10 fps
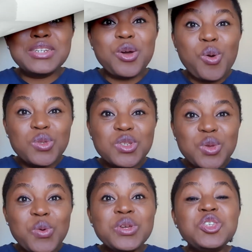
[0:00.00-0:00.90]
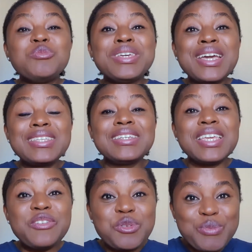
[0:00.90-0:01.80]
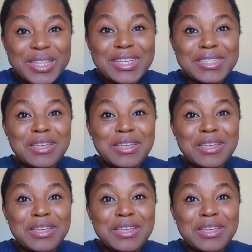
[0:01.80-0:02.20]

And also, you'll be getting even better